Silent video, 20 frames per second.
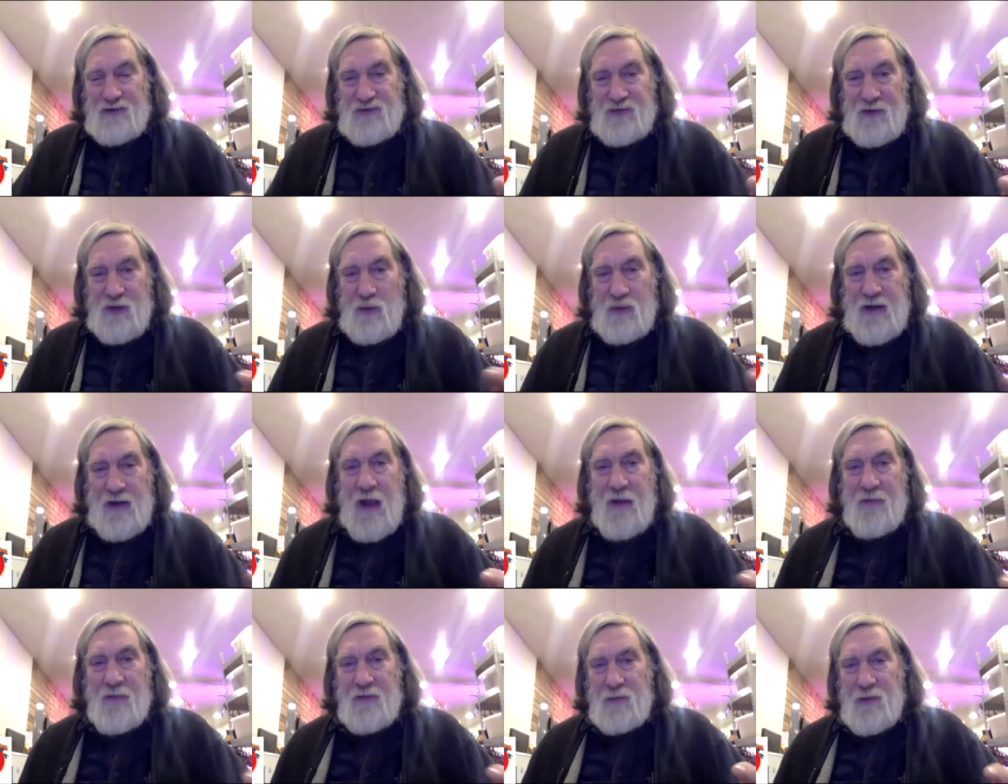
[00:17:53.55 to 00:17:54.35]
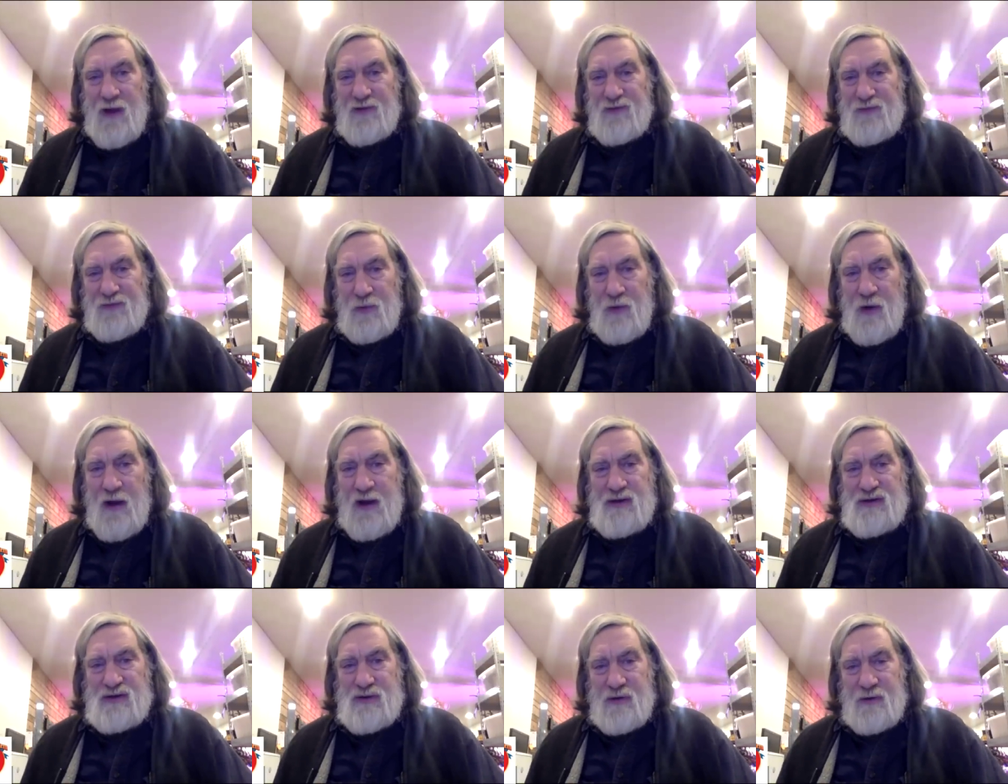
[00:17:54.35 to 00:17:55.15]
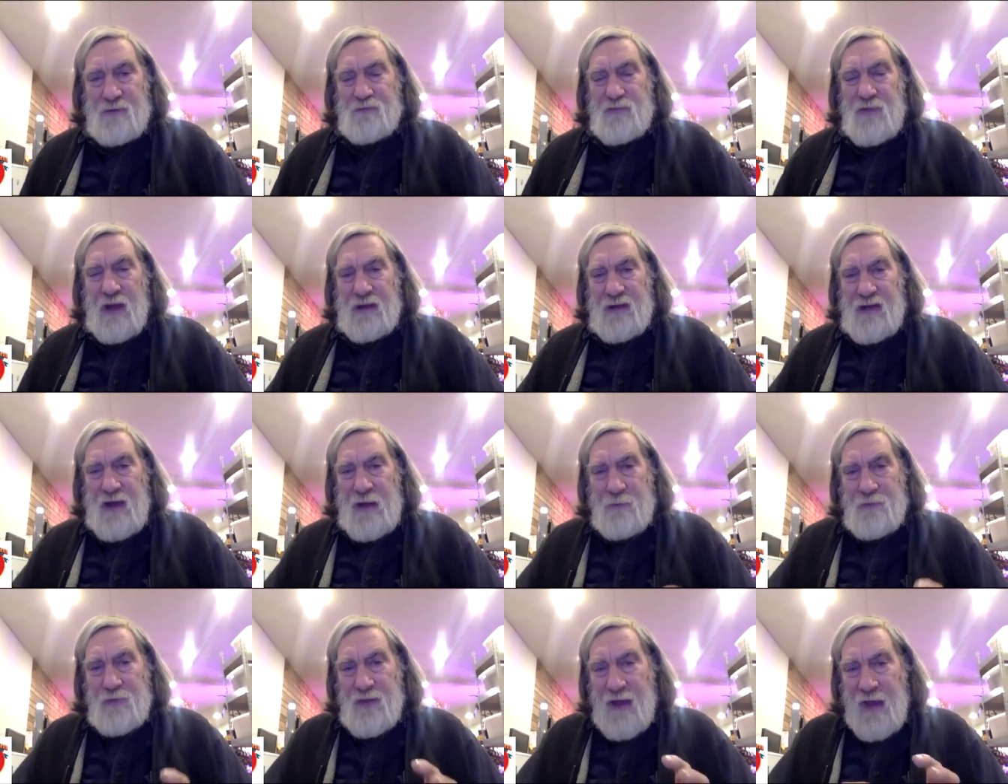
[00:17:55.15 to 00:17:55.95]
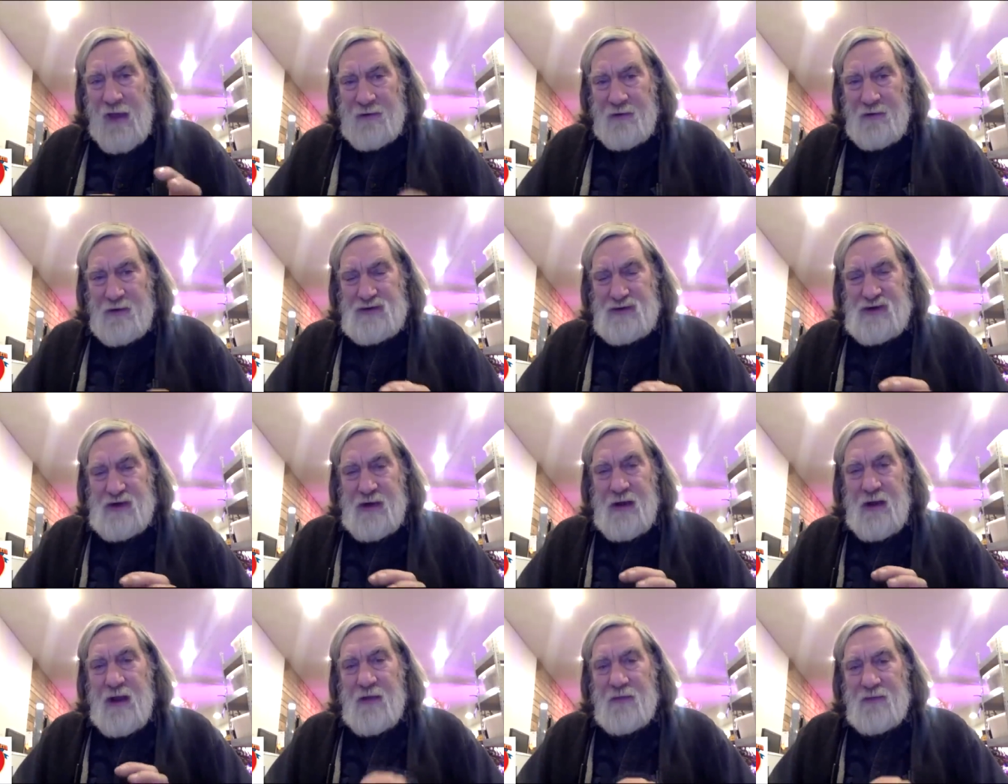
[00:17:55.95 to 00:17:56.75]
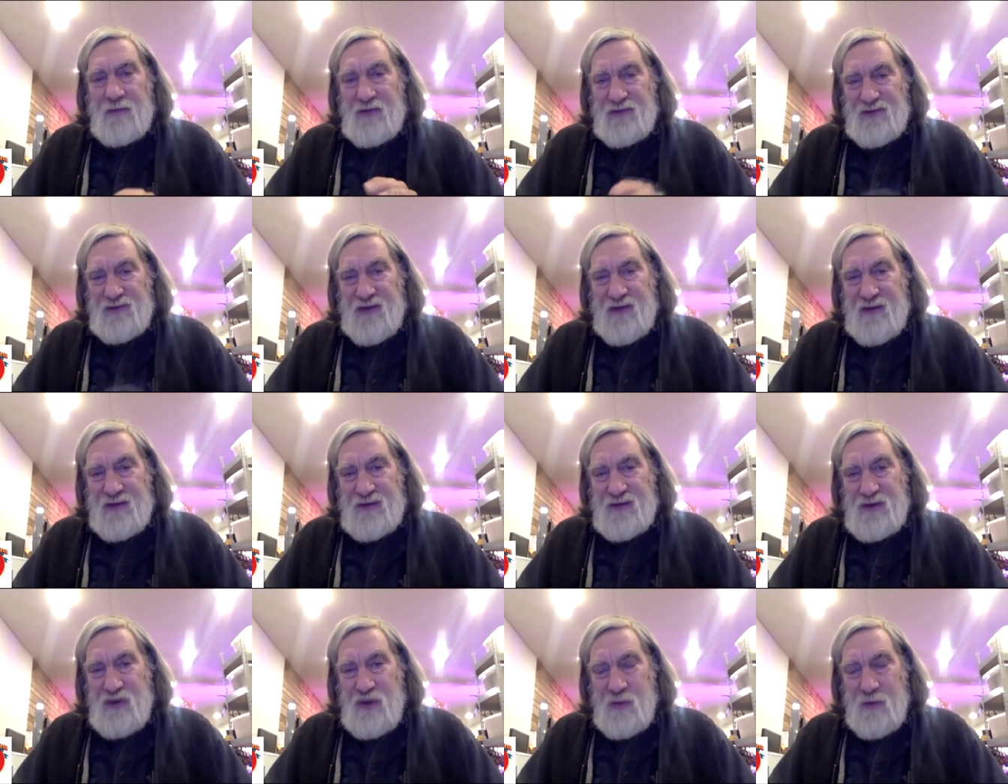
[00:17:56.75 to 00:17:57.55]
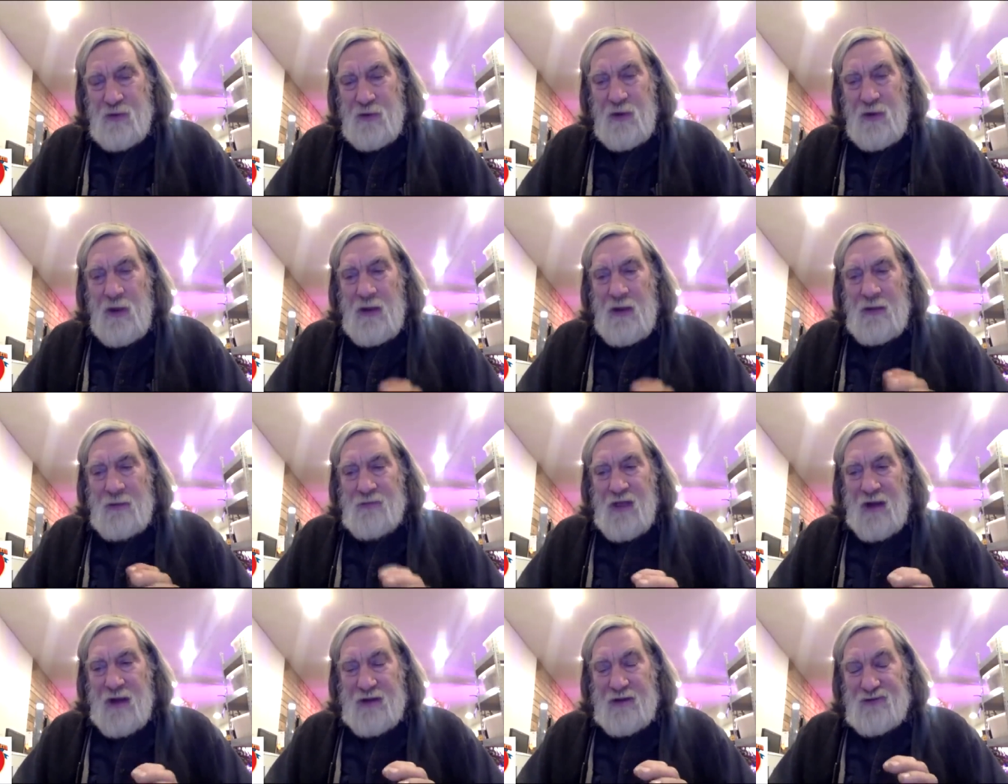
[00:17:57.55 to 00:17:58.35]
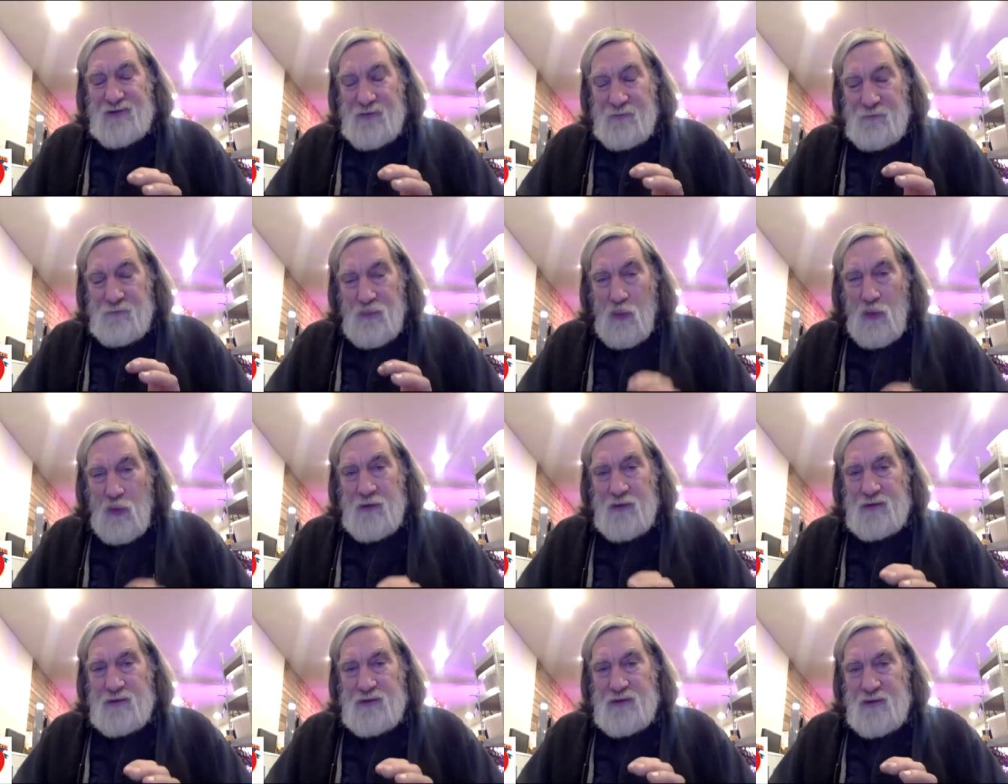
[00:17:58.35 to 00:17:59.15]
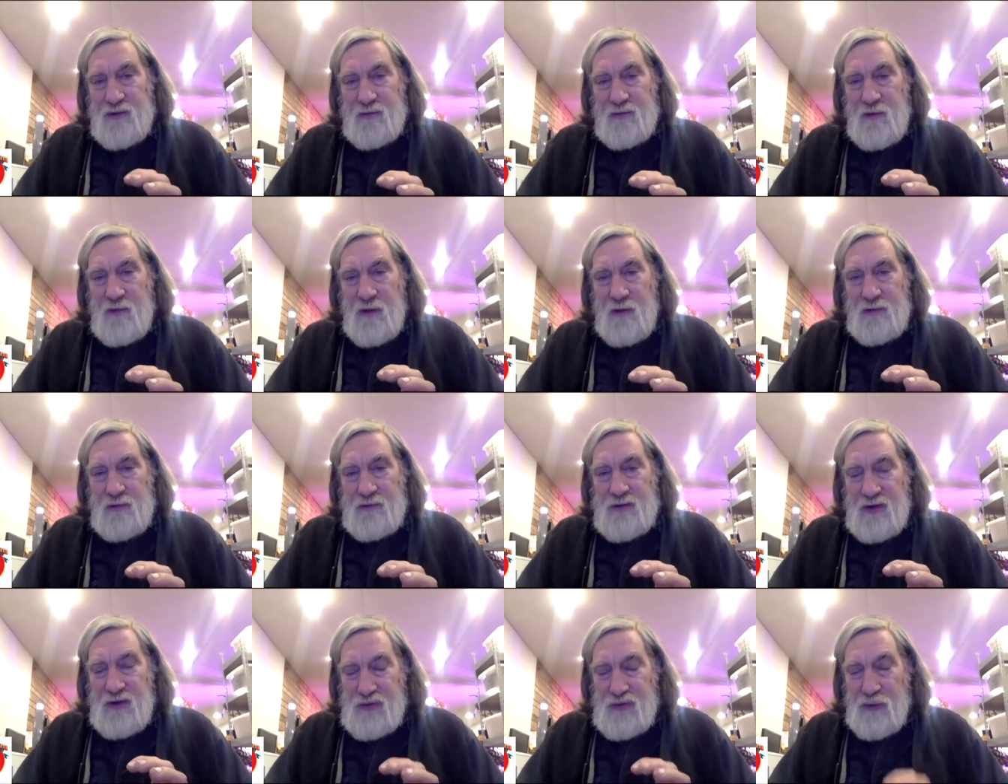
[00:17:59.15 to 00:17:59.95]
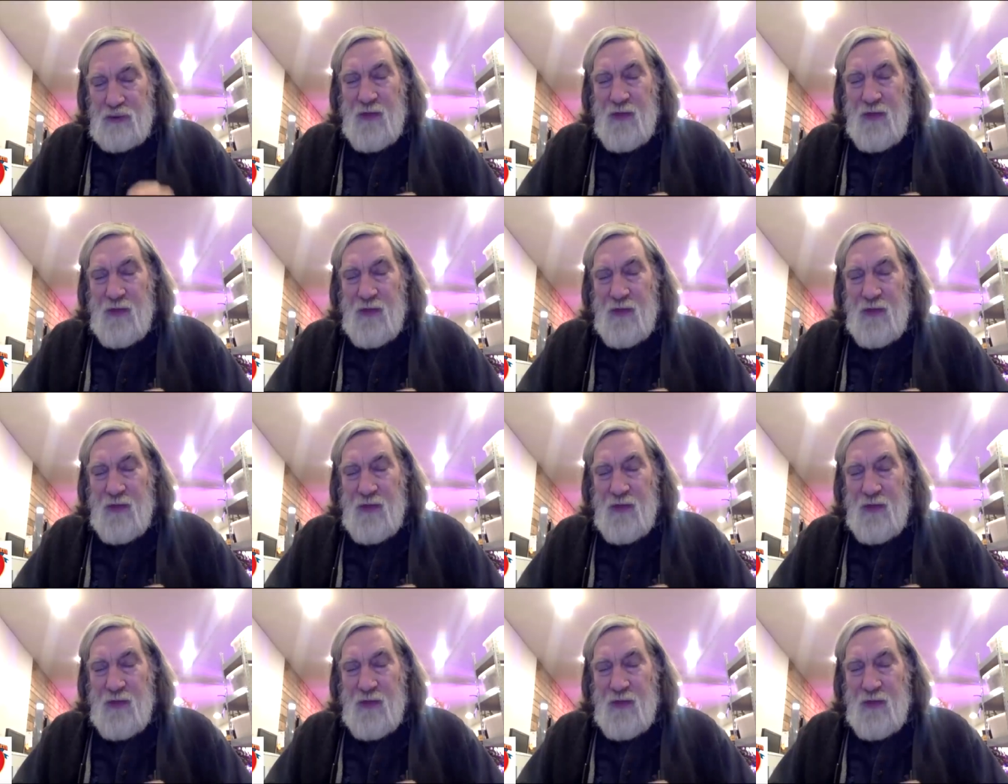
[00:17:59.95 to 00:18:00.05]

That'll slow down the respiration and keep the energy in the seed tuber. And it's important to,